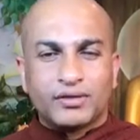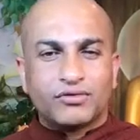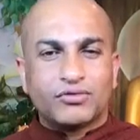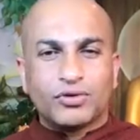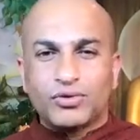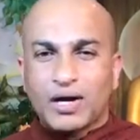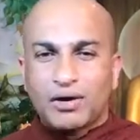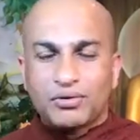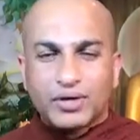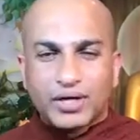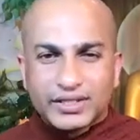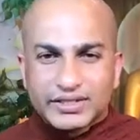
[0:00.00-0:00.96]
So you have
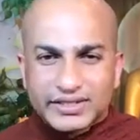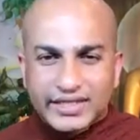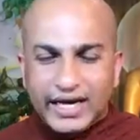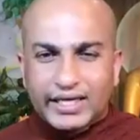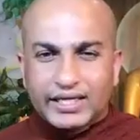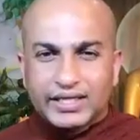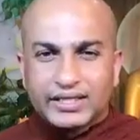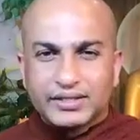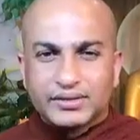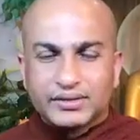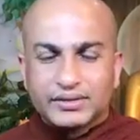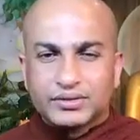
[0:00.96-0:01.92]
to understand it.
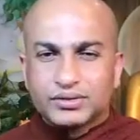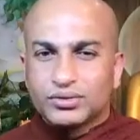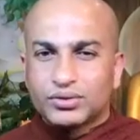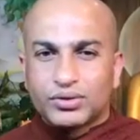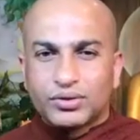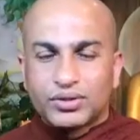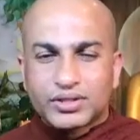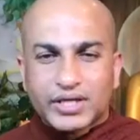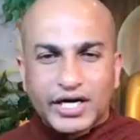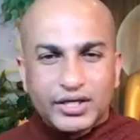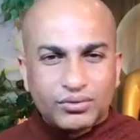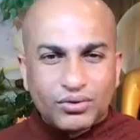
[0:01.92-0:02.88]
So don't
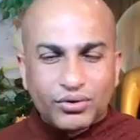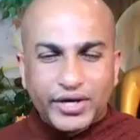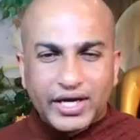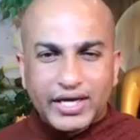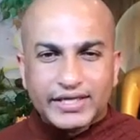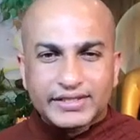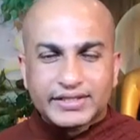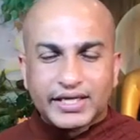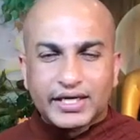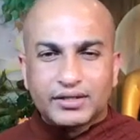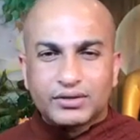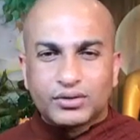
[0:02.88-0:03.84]
try to go against
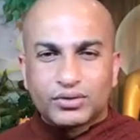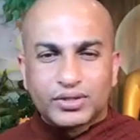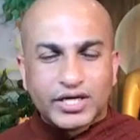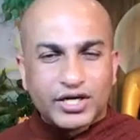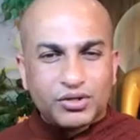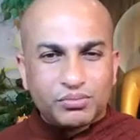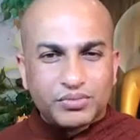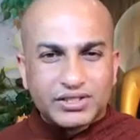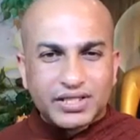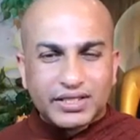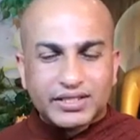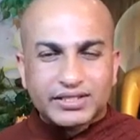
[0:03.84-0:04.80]
and don't try to
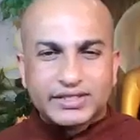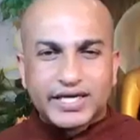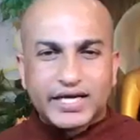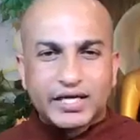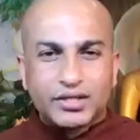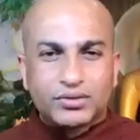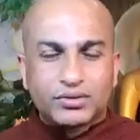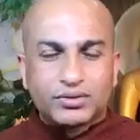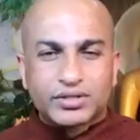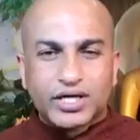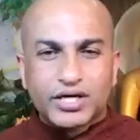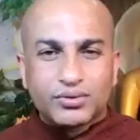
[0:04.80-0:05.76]
misunderstand and don't
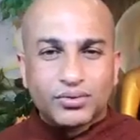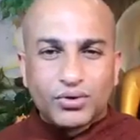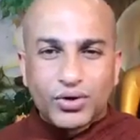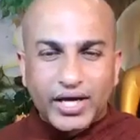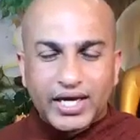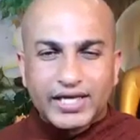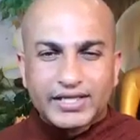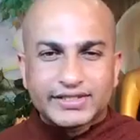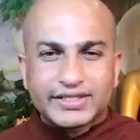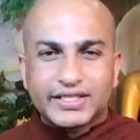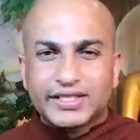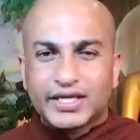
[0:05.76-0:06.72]
try to go
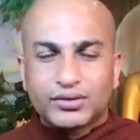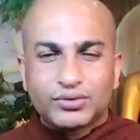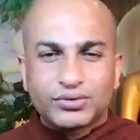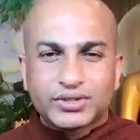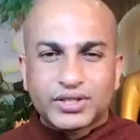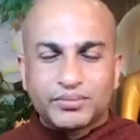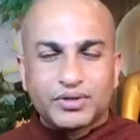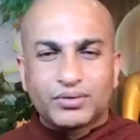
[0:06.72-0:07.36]
against it and do some.